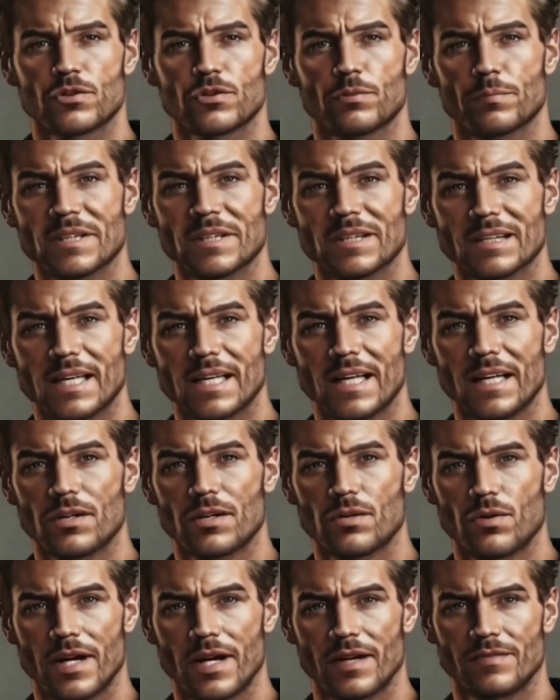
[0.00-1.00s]
from dictating
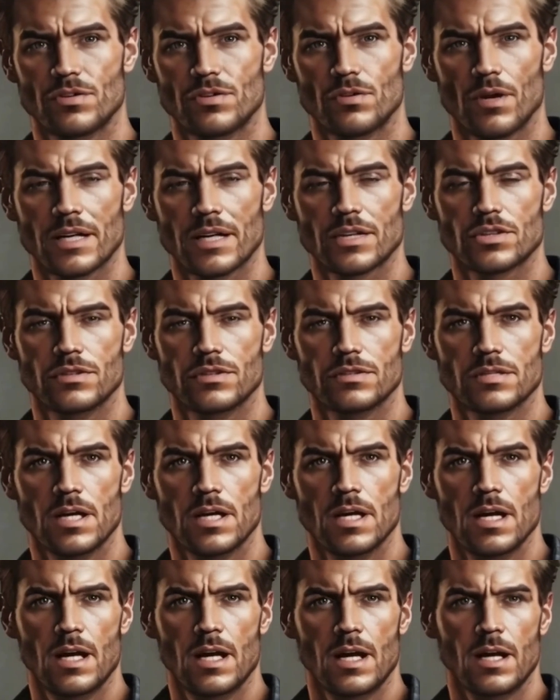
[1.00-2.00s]
creative directions,
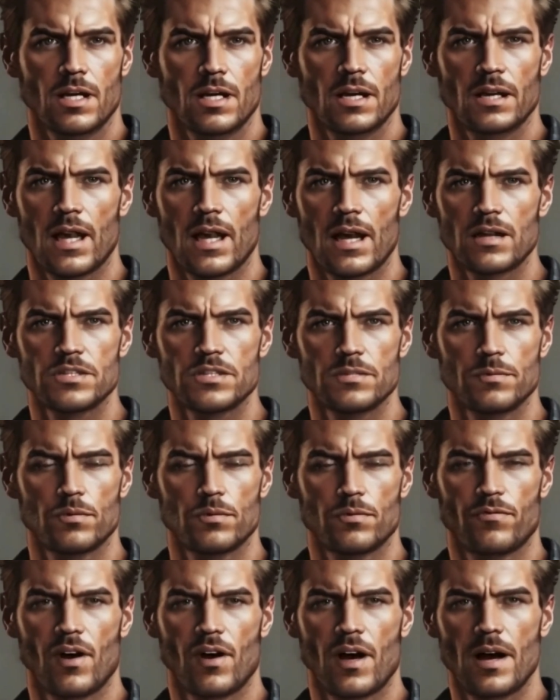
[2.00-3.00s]
yet allows them to
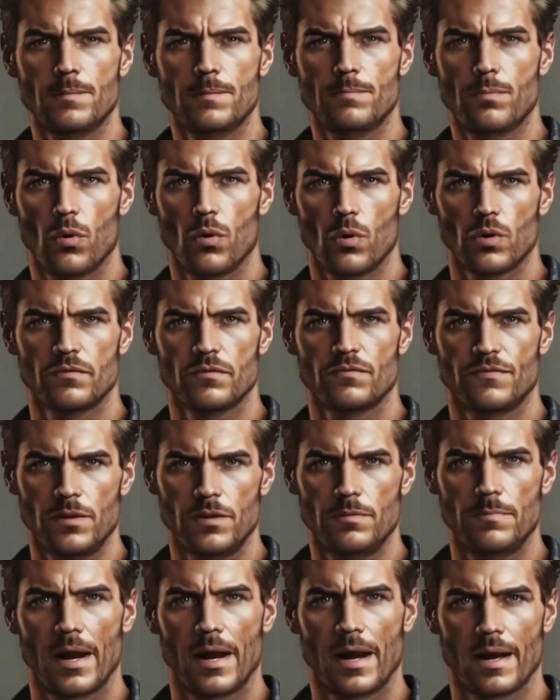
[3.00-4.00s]
provide important
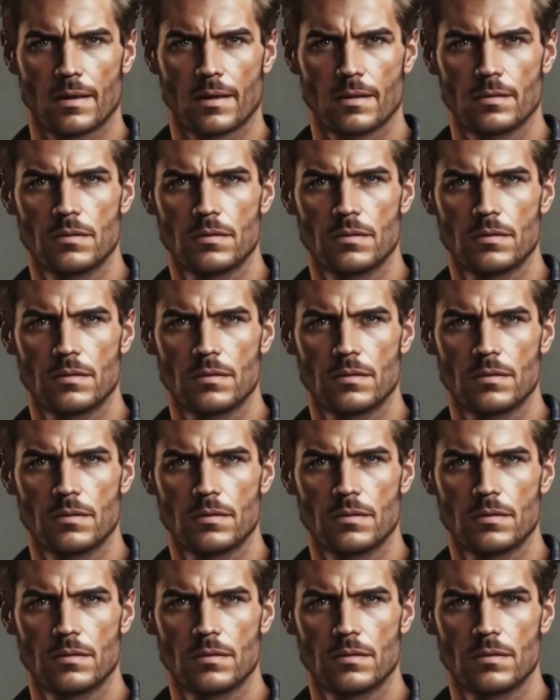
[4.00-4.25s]
feedback.